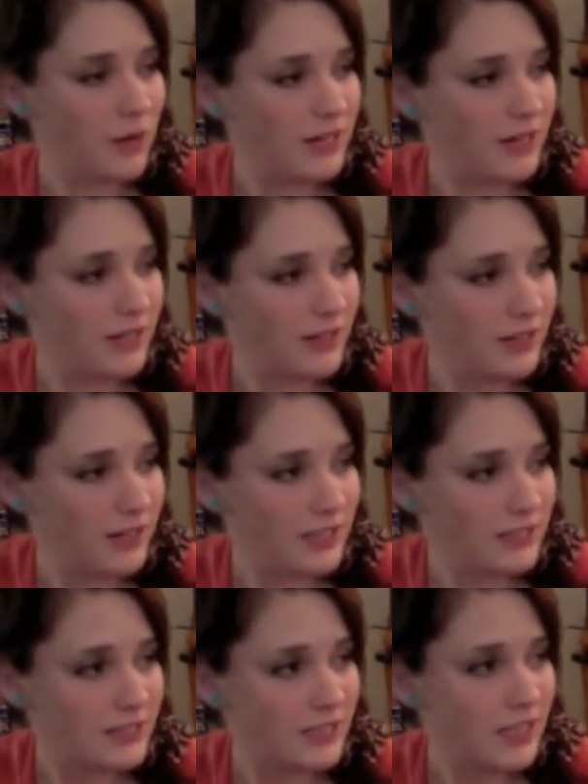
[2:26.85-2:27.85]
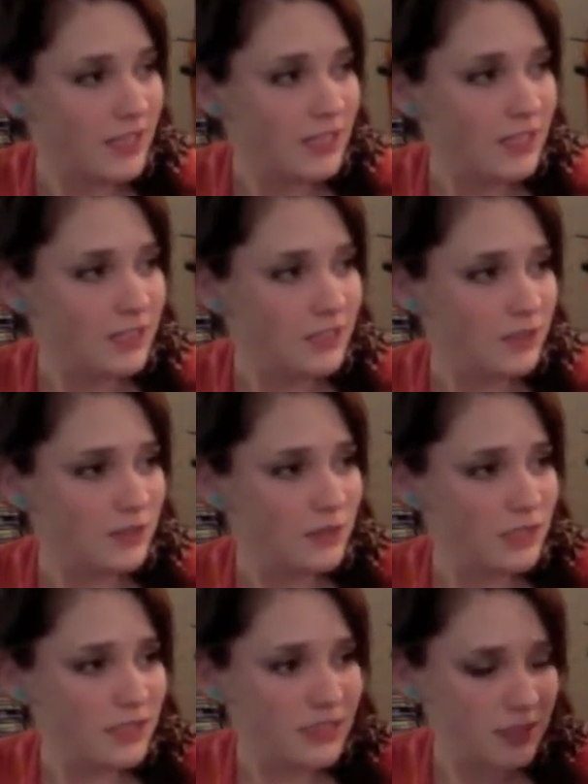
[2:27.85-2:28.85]
to hear us do
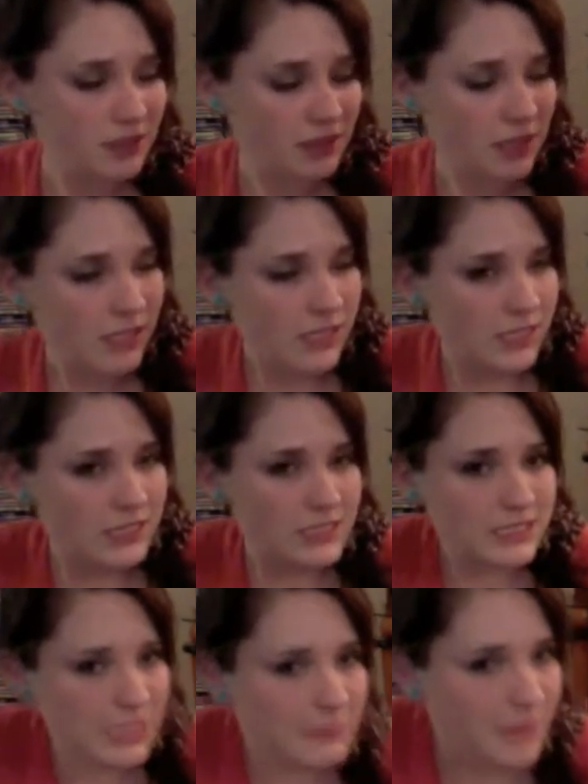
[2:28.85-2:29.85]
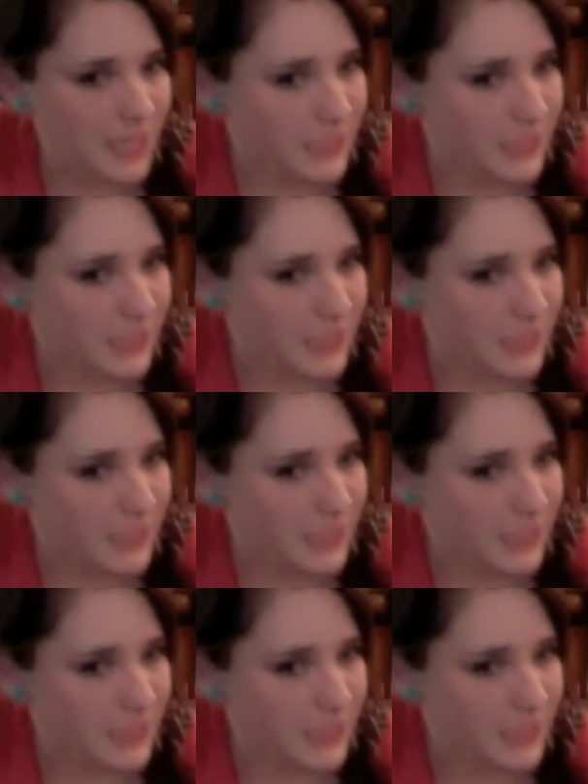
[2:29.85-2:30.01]
a little slam on the